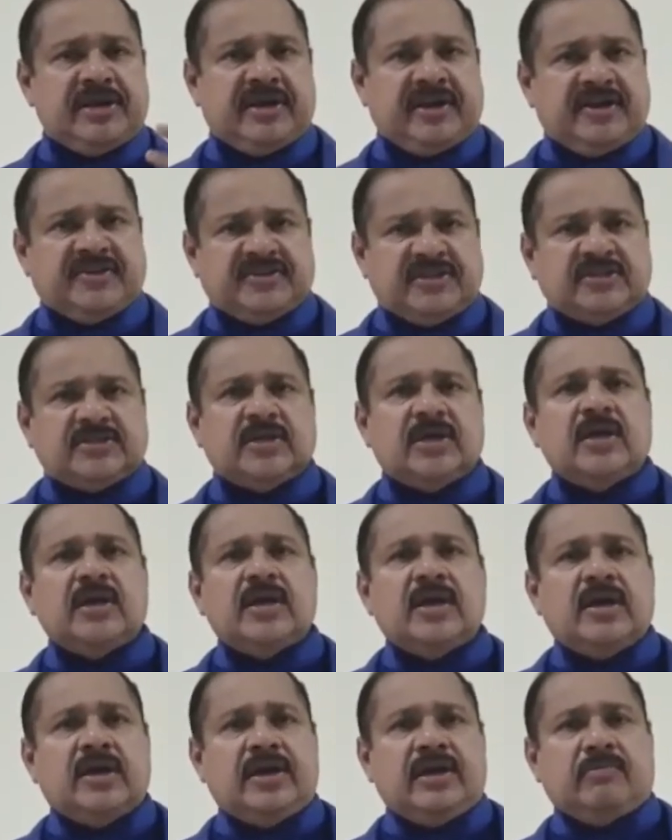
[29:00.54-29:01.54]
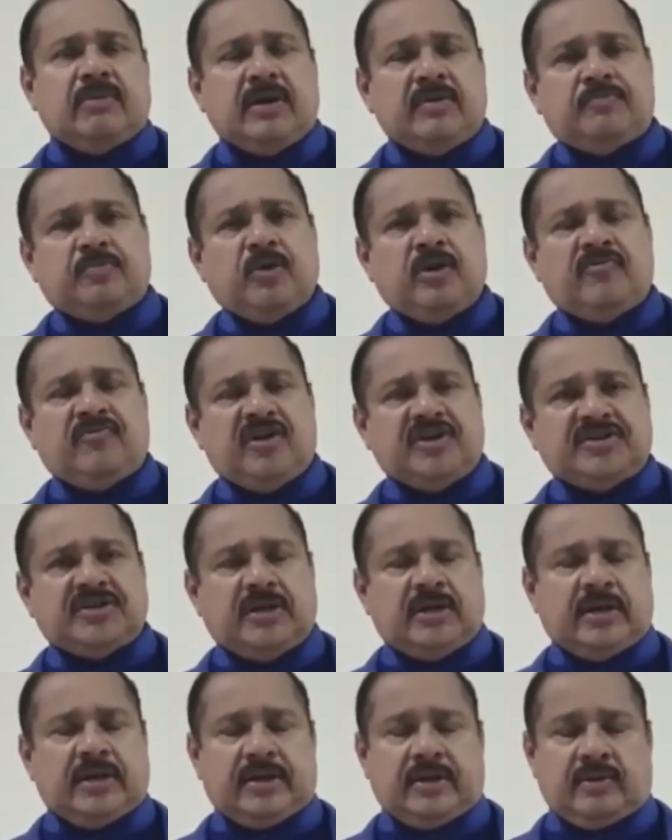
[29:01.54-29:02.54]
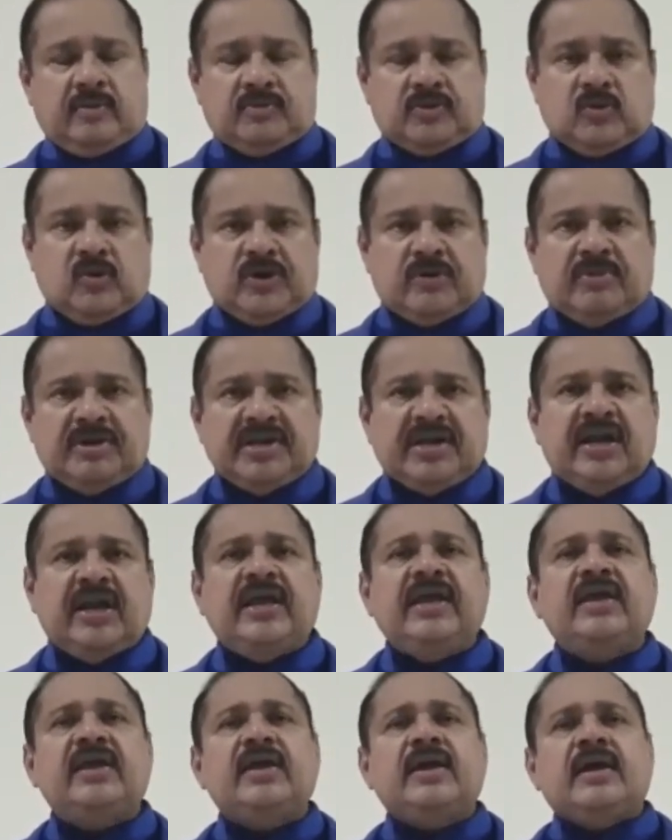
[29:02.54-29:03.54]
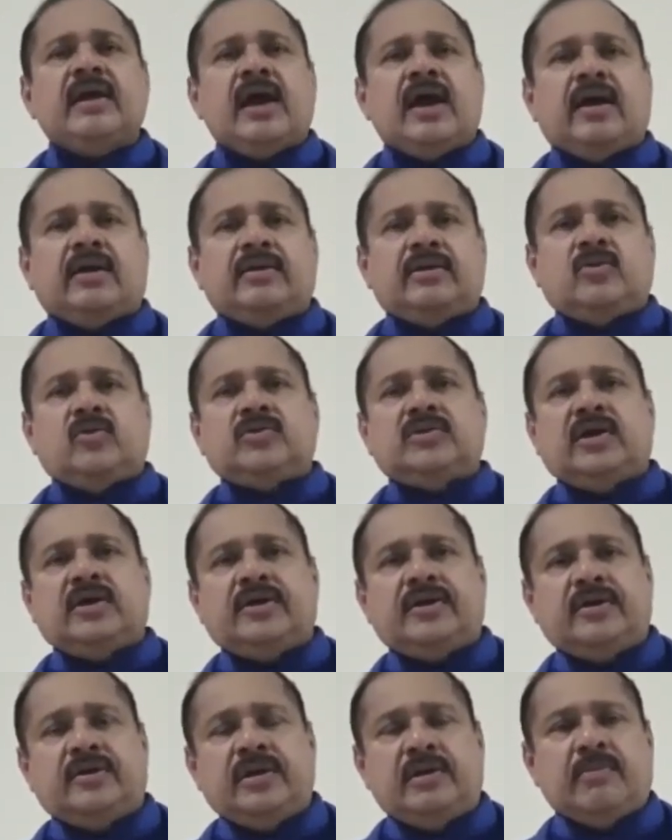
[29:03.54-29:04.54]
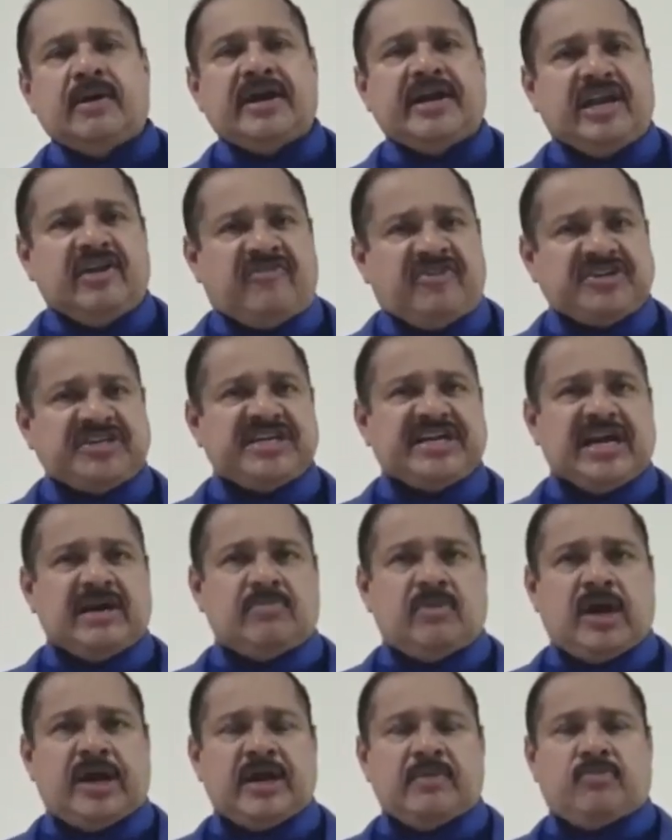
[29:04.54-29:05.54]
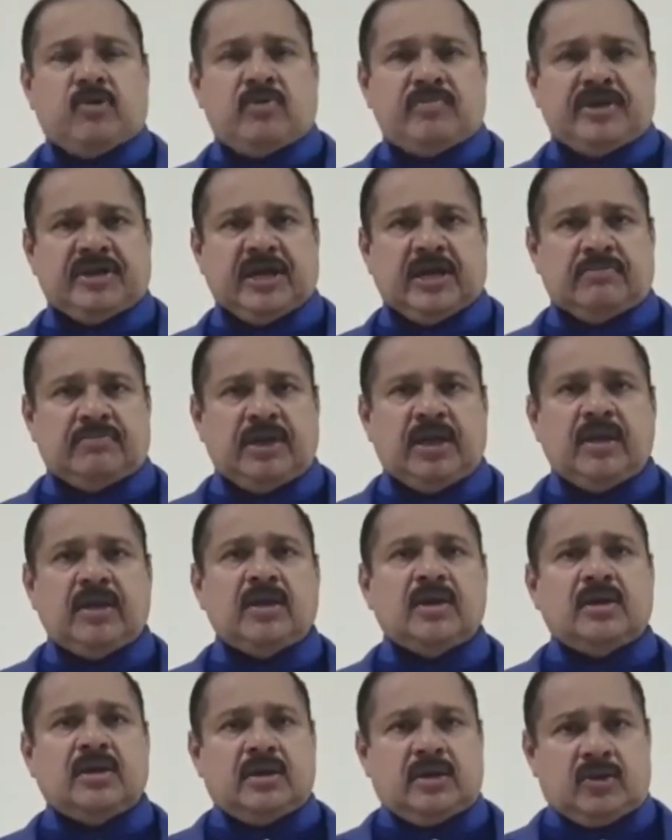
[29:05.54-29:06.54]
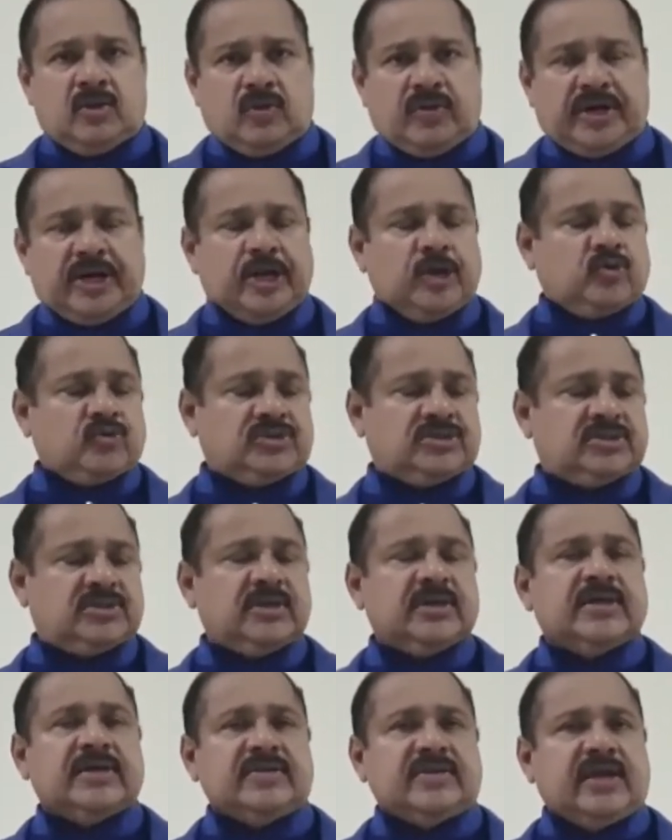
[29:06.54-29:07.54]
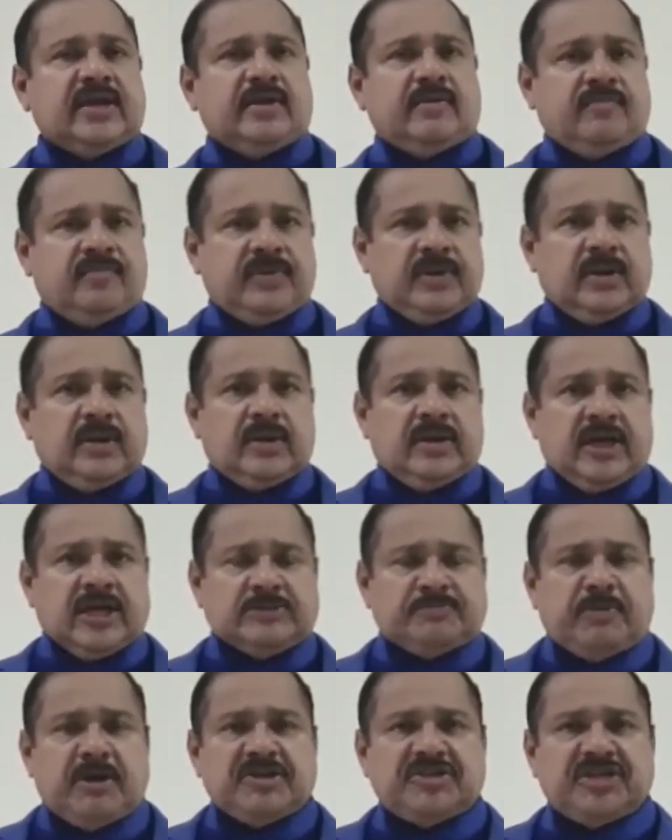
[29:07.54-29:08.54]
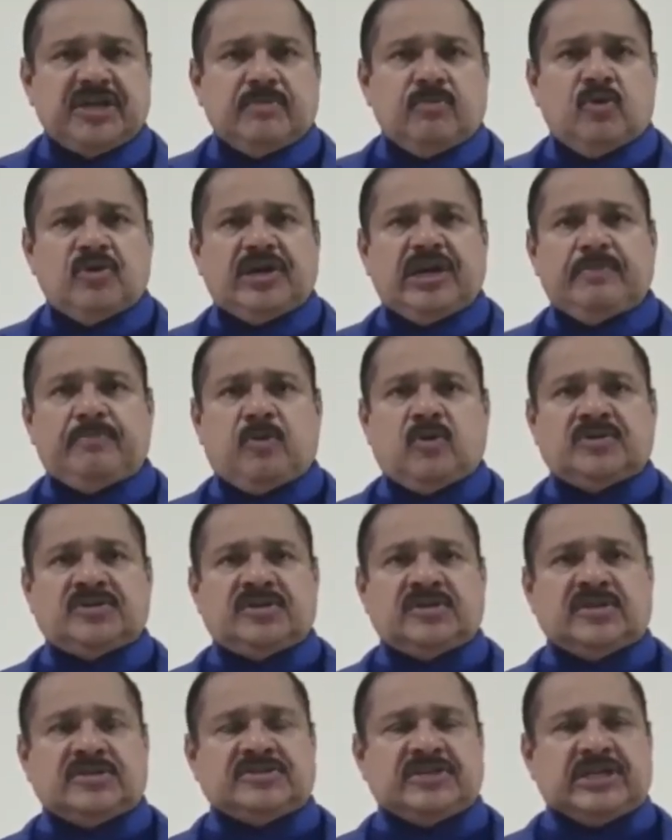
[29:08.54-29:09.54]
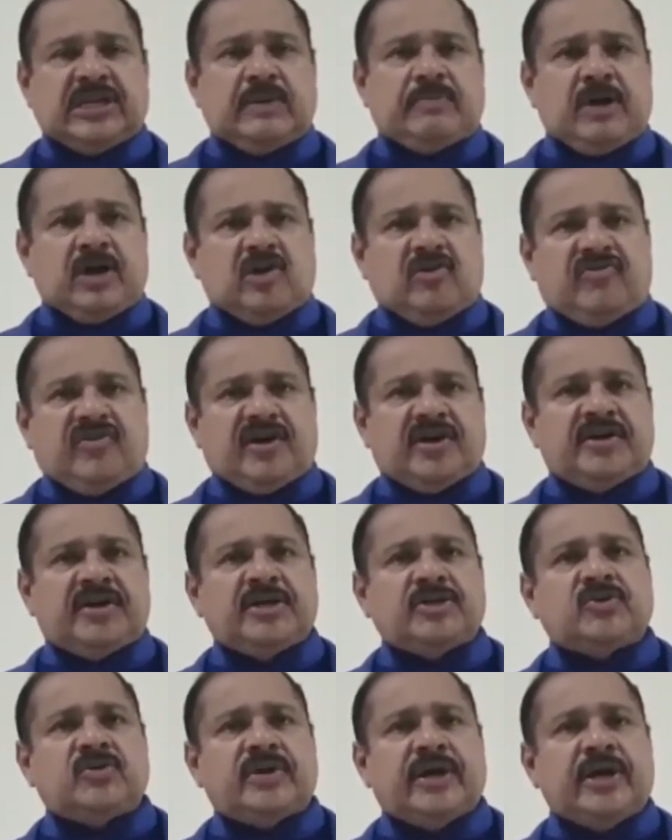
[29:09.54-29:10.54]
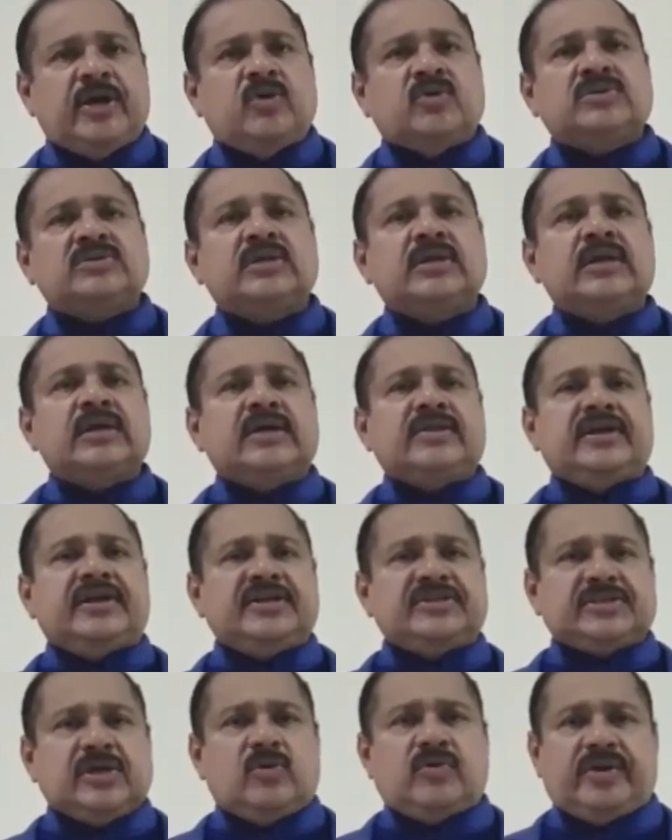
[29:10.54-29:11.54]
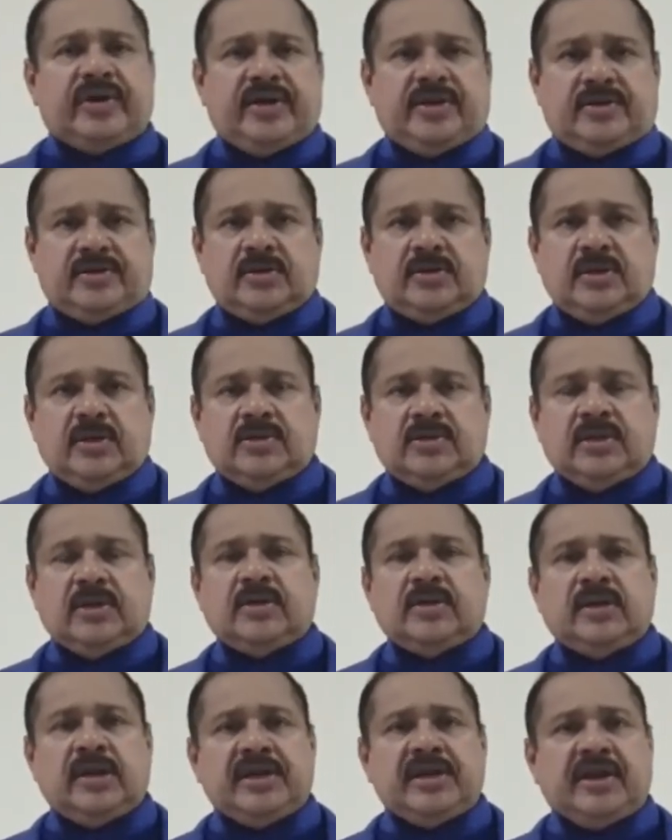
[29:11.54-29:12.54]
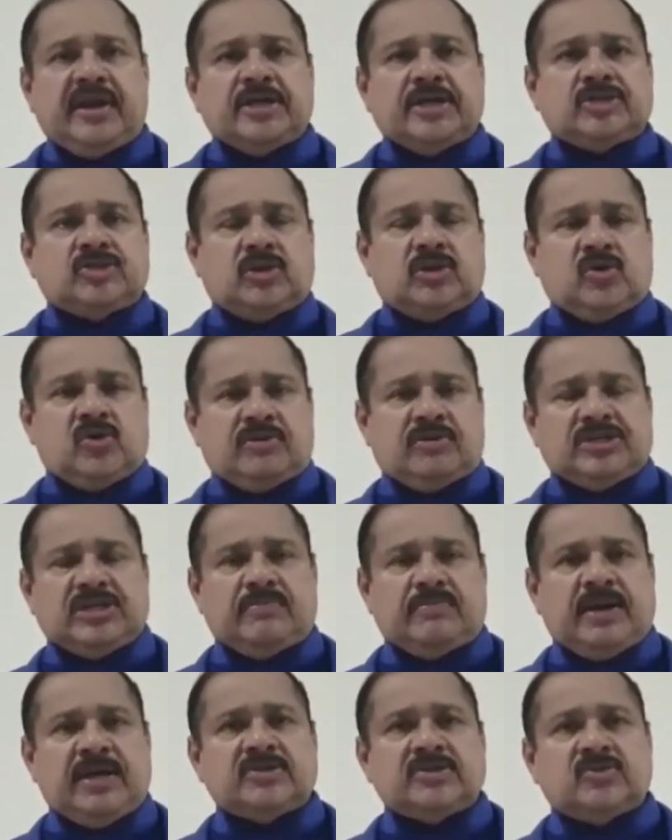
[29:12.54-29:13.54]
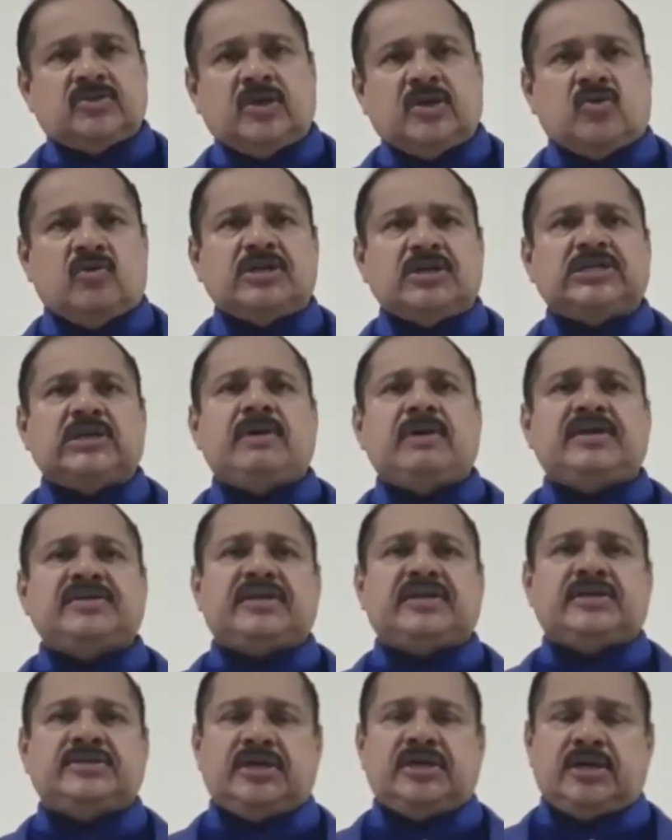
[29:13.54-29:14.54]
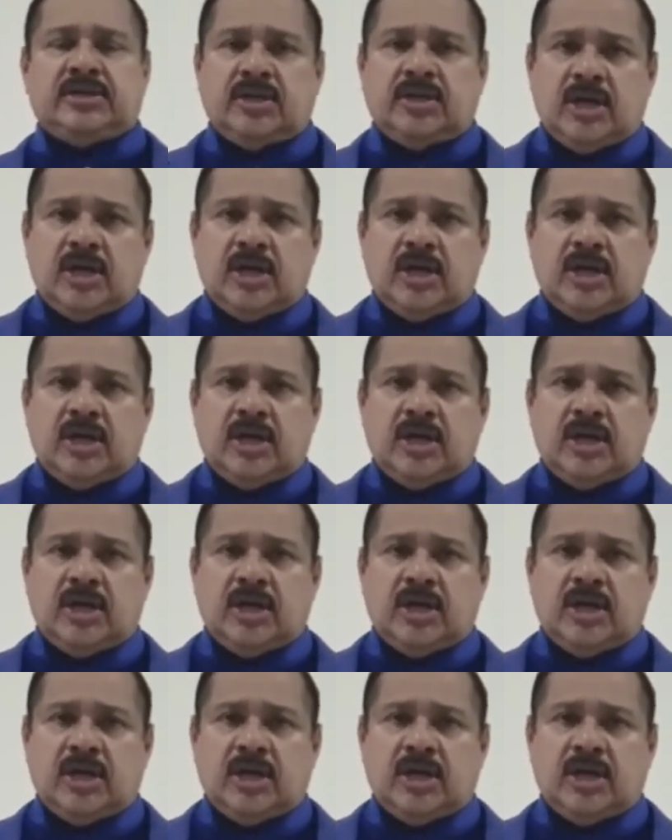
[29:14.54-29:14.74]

increases, demand pull inflation, and so automatically that demand deficient unemployment can be reduced. Then expansionary monetary policy: the central bank of a country should reduce the discount rate, the lending rates to the commercial banks, so the commercial banks can charge